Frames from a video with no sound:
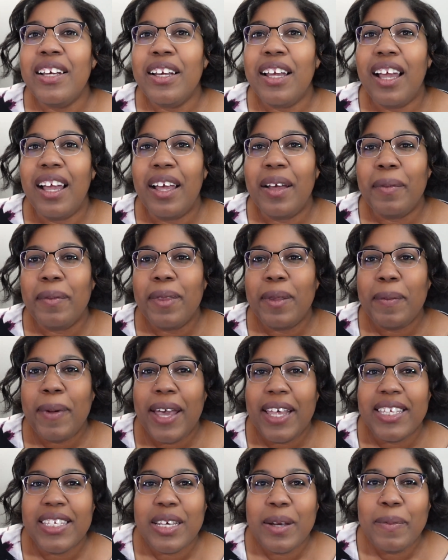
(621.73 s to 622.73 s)
the
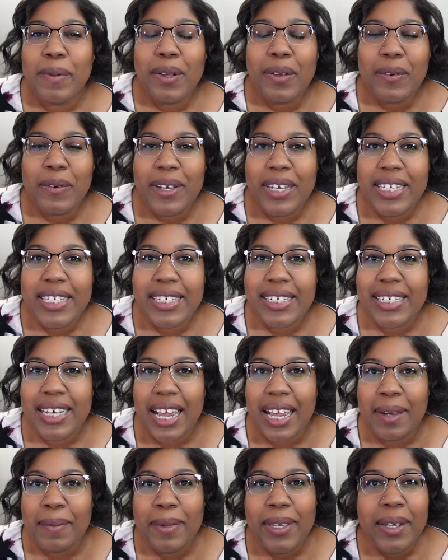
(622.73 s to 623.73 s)
past couple of weeks
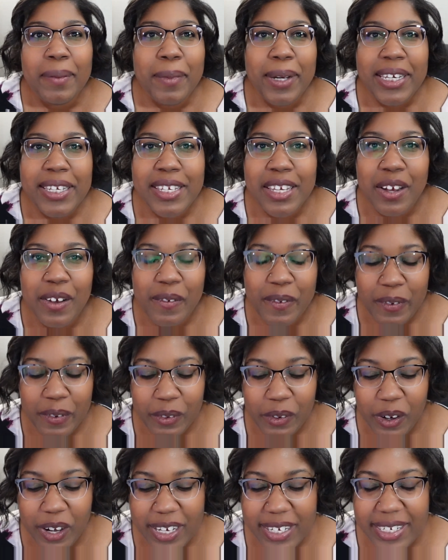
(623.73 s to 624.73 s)
timing myself
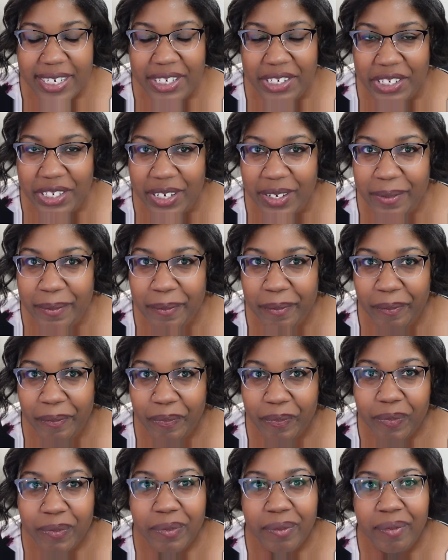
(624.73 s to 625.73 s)
cross stitching.
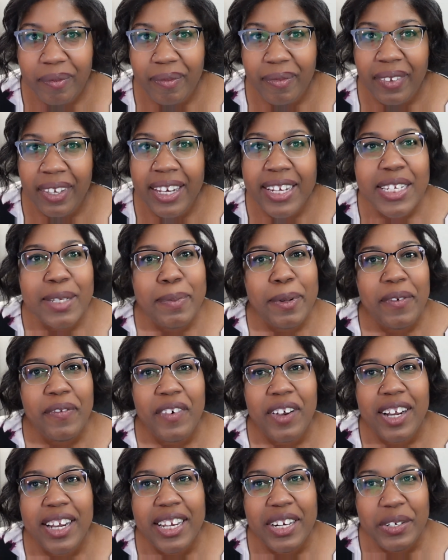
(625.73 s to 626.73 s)
It's been
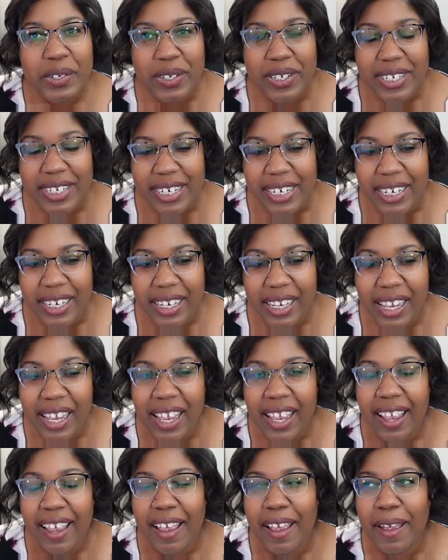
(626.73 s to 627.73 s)
very interesting.
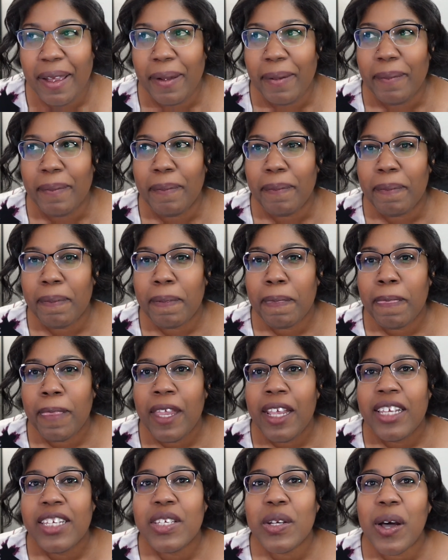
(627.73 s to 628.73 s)

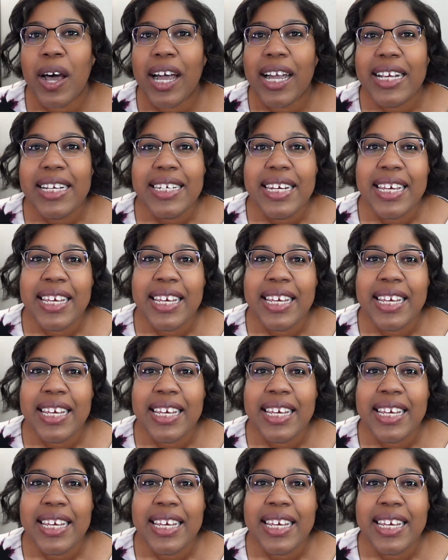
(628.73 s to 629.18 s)
So I